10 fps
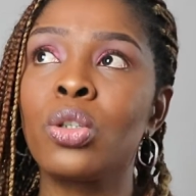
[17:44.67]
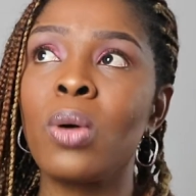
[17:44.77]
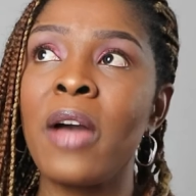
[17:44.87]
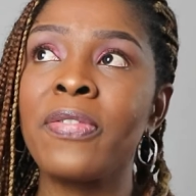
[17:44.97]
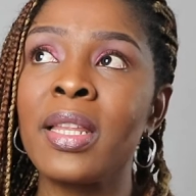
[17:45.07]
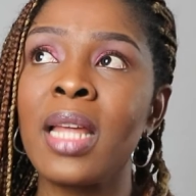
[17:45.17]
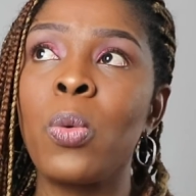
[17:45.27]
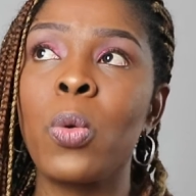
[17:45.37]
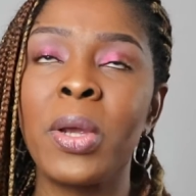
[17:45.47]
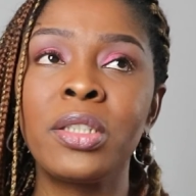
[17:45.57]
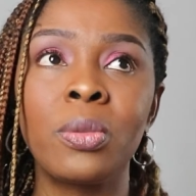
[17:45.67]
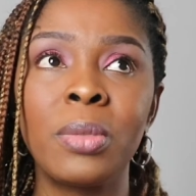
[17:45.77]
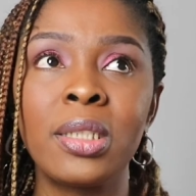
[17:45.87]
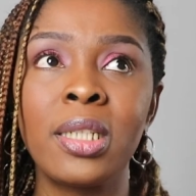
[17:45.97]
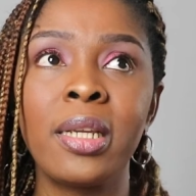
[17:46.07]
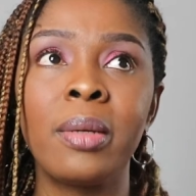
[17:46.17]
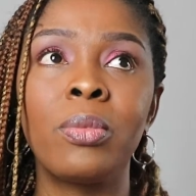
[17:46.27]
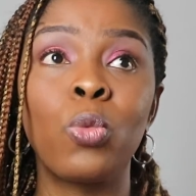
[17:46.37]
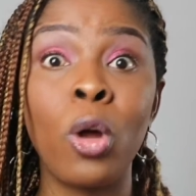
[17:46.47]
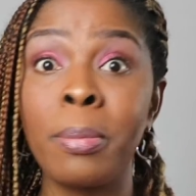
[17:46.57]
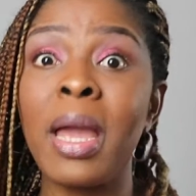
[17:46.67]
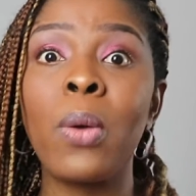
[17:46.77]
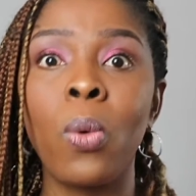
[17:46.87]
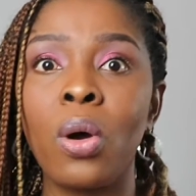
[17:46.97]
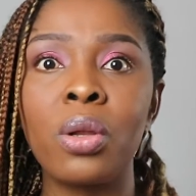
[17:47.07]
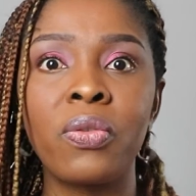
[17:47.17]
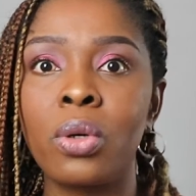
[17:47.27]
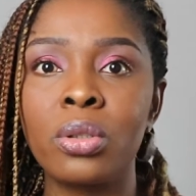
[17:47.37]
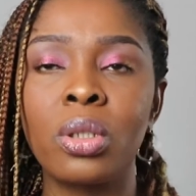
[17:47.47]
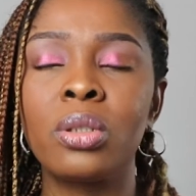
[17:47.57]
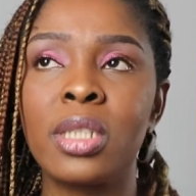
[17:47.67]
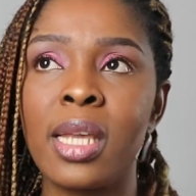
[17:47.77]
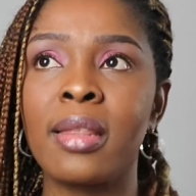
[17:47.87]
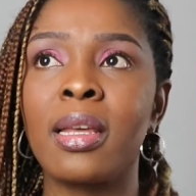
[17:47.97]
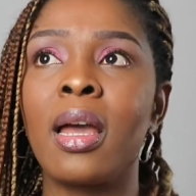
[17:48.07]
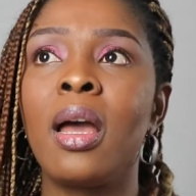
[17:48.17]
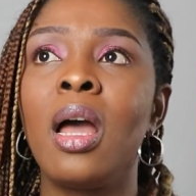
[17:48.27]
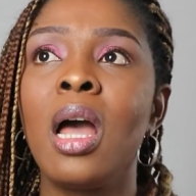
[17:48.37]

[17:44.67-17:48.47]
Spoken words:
so after that we went to meet him one by one, of course not together,